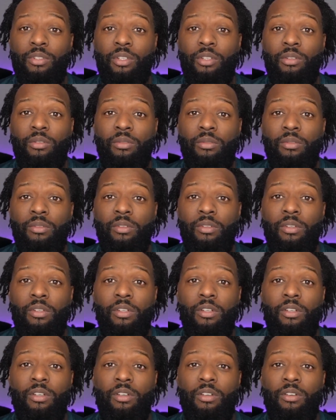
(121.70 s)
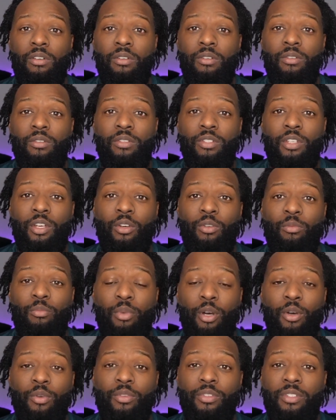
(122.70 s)
out 2. So
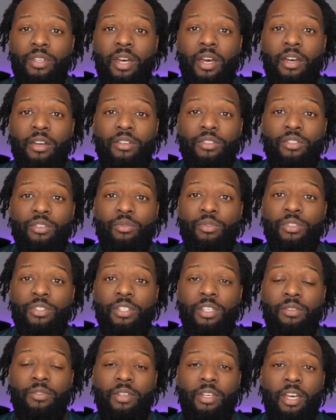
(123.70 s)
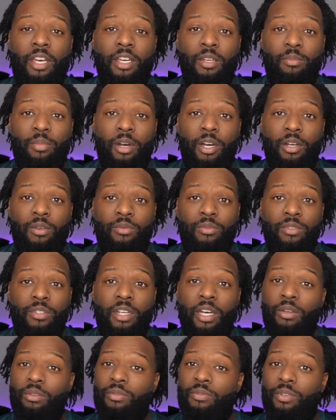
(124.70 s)
post-tax you're receiving
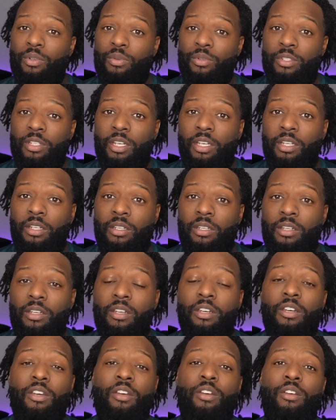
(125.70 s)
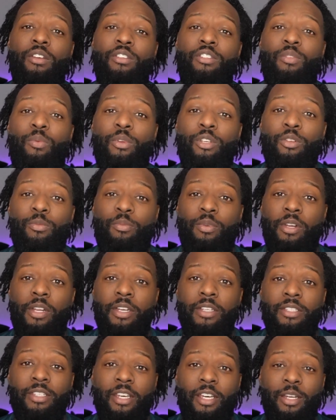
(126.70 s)
£8 out of your 10. So when you
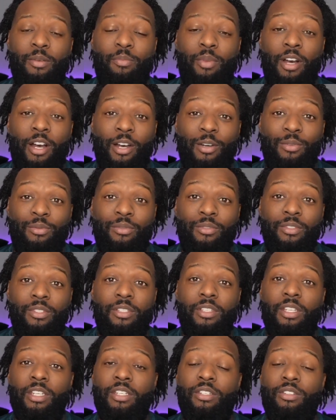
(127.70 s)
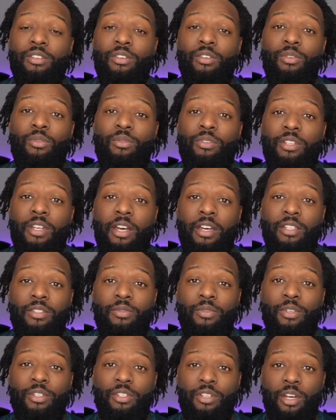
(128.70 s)
place £8 into your
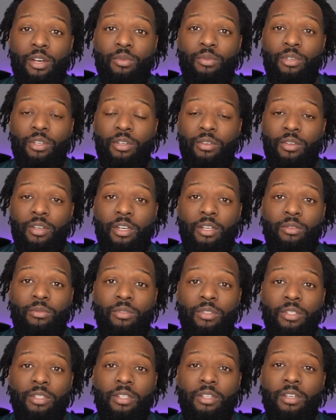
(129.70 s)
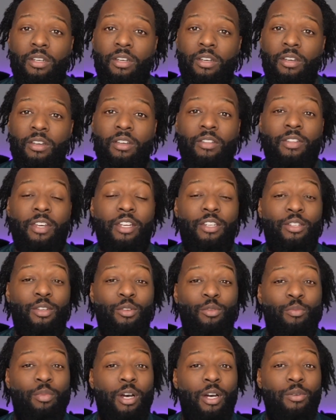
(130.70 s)
tax-free childcare account, that
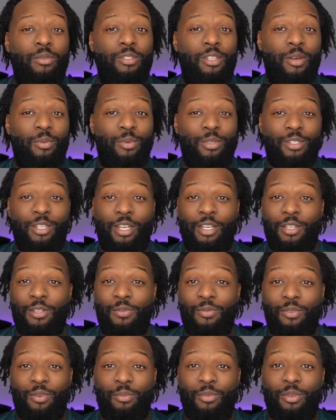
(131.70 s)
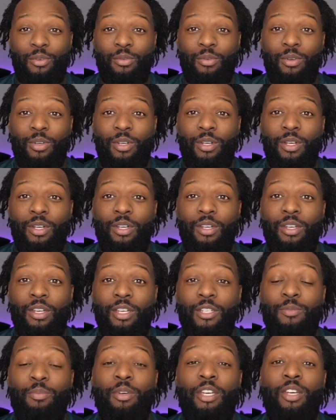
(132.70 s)
£2 that was taken from you
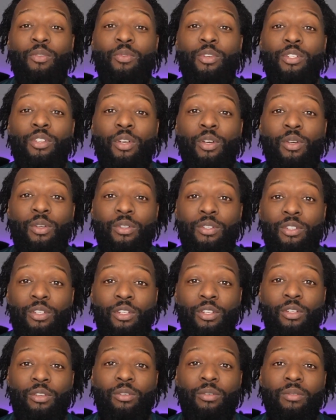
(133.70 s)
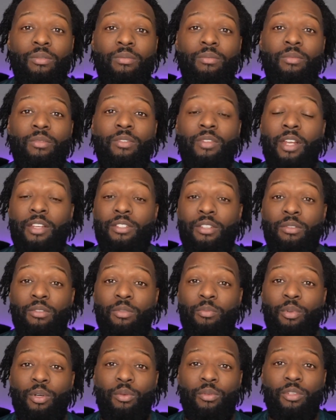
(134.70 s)
is being returned to you. That's how
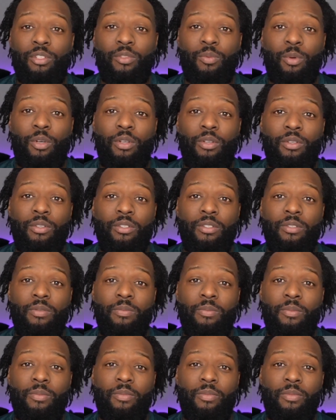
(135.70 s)
the bonus works.